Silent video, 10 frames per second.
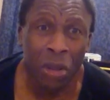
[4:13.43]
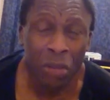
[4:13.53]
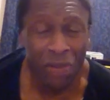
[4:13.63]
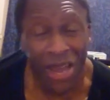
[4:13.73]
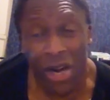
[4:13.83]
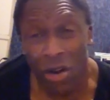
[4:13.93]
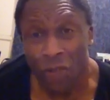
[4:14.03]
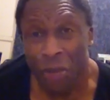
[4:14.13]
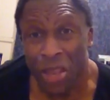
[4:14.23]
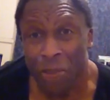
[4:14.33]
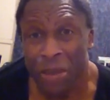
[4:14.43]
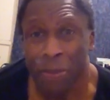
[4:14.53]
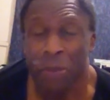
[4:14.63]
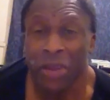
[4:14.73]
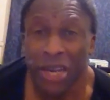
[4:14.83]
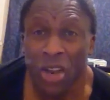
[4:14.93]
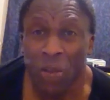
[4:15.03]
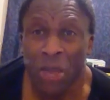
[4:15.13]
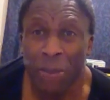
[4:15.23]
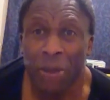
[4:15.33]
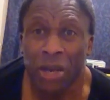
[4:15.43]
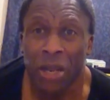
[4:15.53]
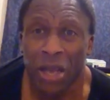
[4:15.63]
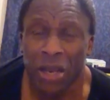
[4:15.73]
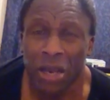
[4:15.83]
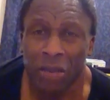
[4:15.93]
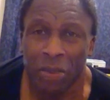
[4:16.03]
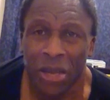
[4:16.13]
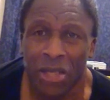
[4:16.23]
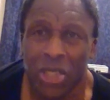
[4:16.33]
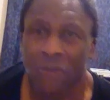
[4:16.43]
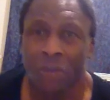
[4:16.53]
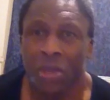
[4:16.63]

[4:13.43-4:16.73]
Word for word: we've had a lot of other people. We've had a lot of people in the past